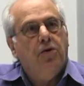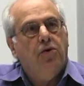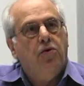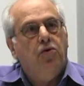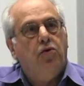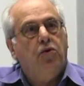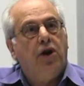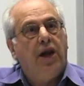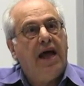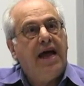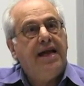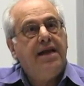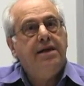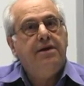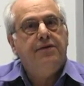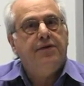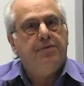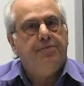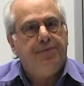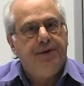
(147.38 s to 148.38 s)
who
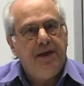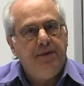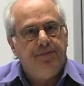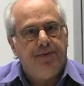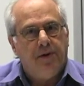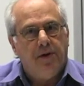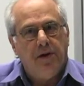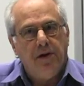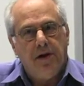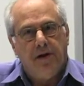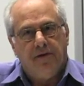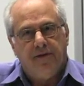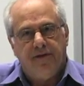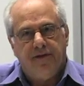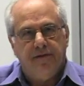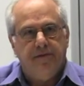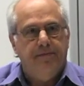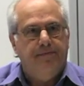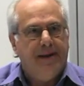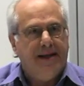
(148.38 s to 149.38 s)
led the people
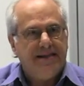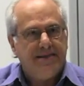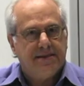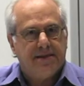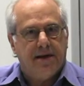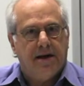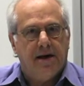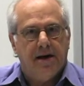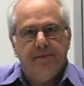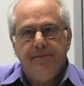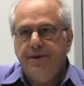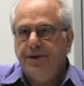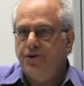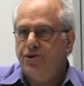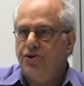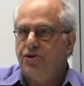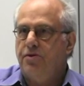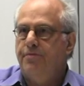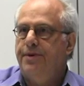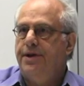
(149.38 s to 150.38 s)
of Bensheim
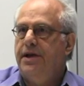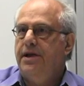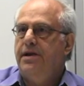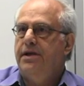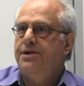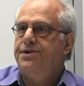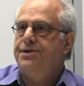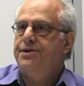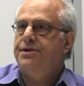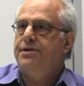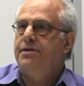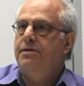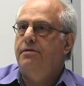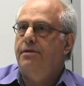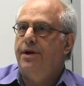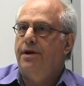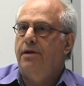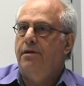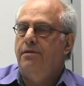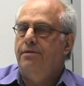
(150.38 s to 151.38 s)
in Germany, this
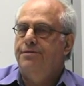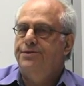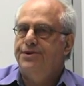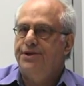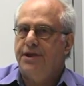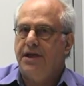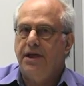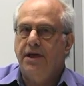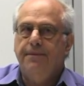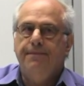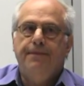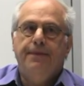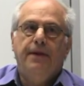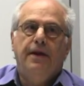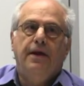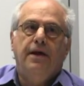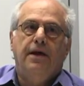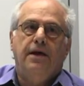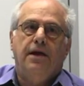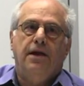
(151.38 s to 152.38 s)
little city
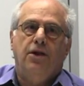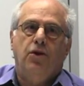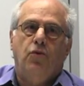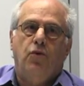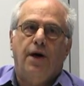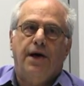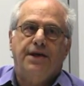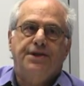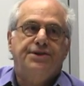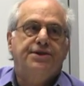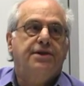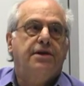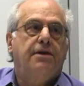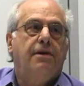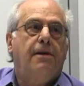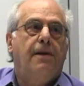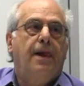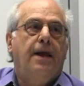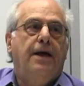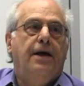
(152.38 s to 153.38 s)
in the west,
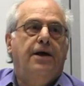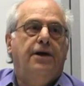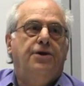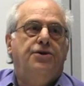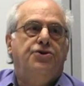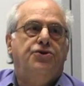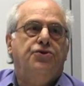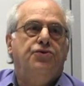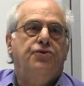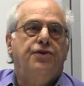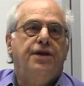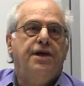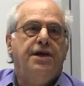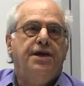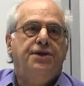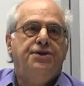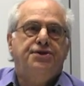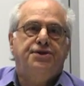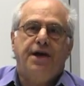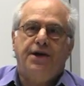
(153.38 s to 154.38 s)
to
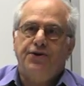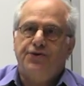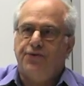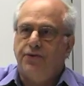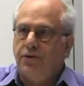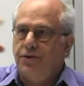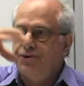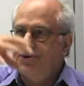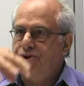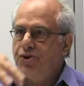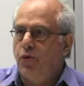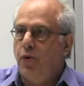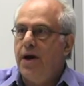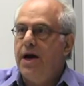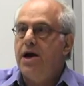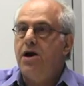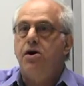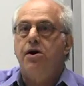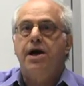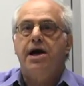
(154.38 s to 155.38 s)
the central
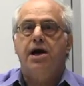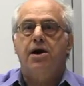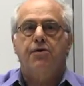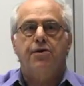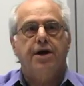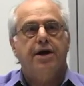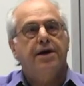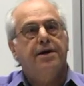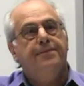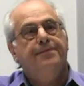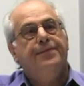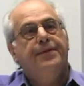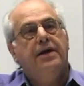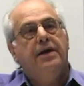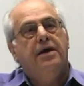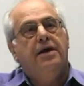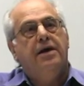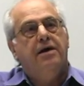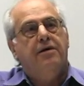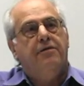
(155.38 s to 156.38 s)
square area
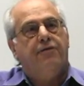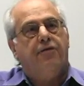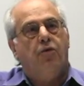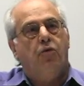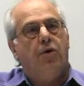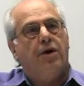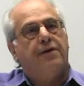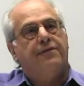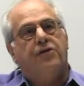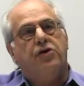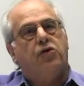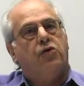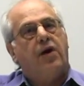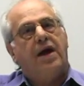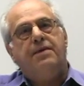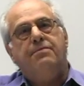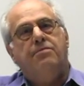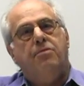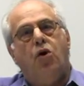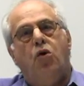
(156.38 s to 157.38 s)
for one of the
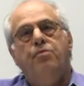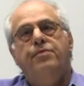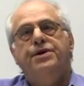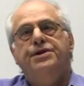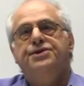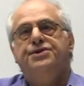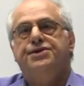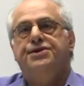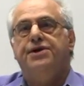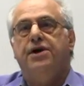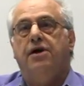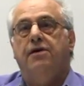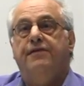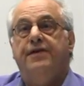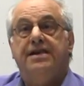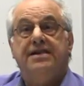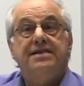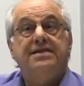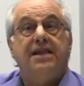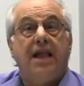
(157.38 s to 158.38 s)
great moments
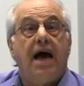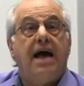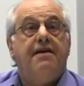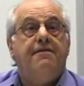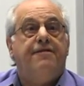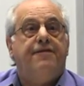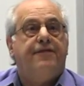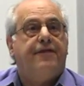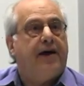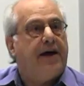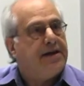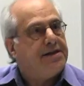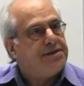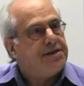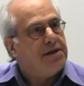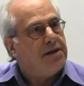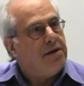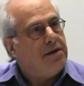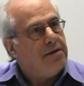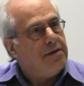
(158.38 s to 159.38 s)
of his life
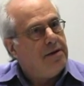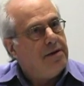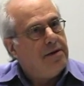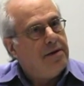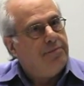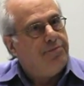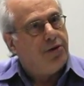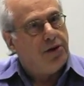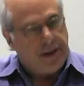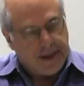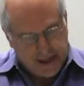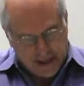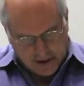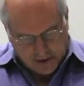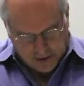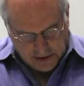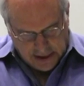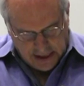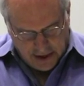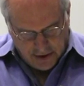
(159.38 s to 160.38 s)
as the
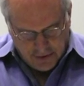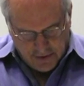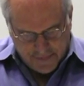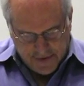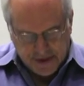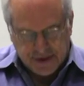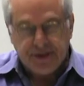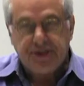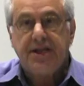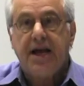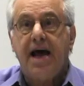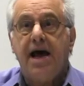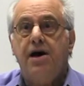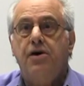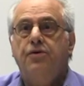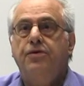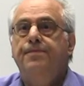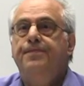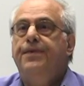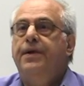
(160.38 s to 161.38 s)
political leader of this
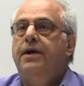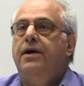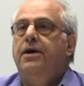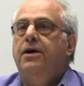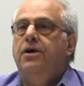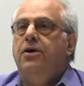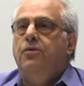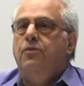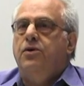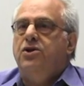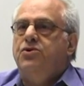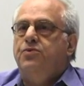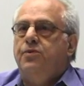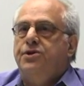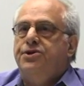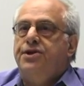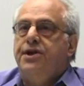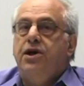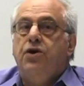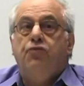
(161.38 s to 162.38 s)
town, which
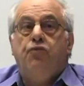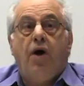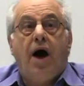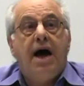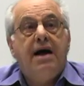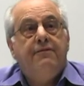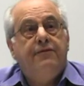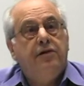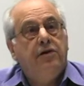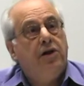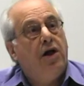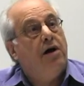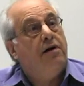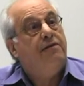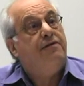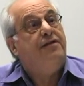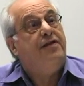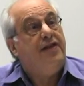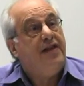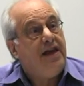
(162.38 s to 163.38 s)
was the arrival
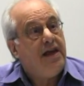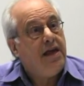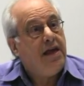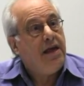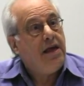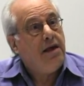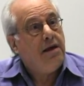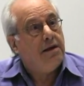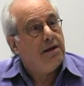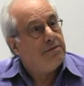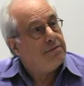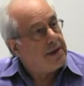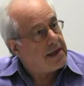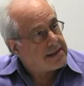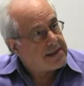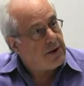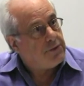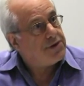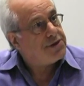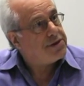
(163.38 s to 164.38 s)
of
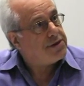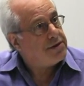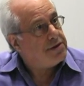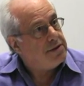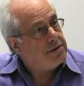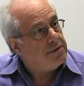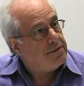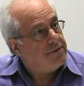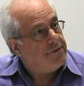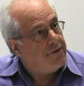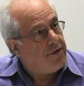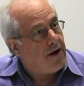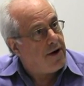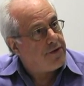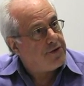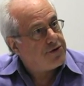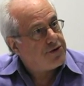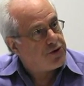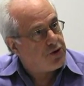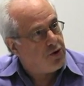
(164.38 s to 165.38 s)
that's how his
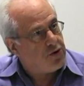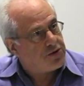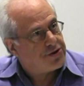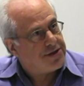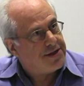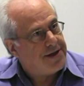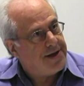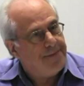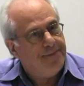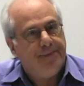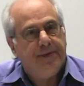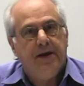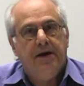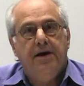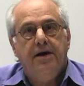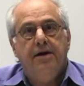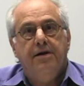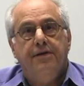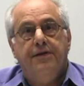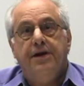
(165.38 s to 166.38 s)
father talked to him,
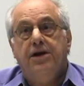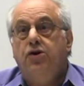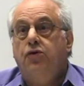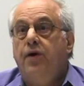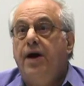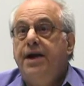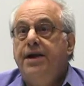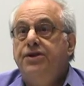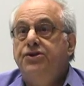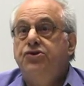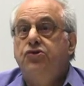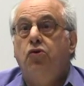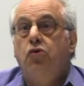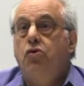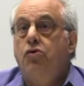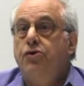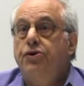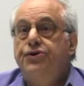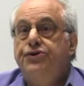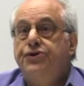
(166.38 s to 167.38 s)
the greatest
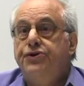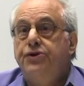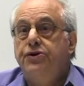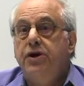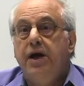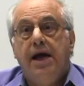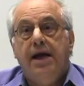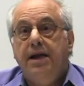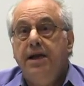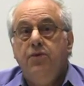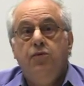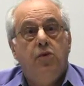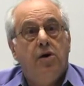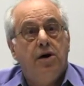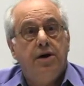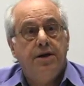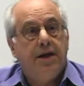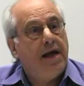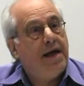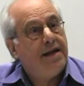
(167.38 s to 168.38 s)
orator
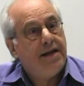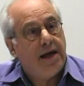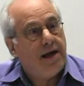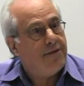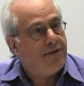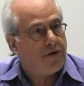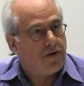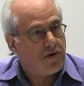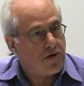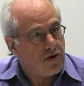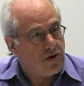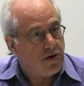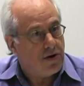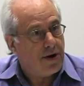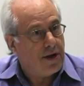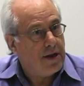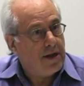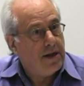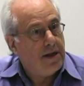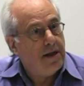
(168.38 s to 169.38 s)
anyone had ever
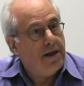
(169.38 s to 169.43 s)
heard.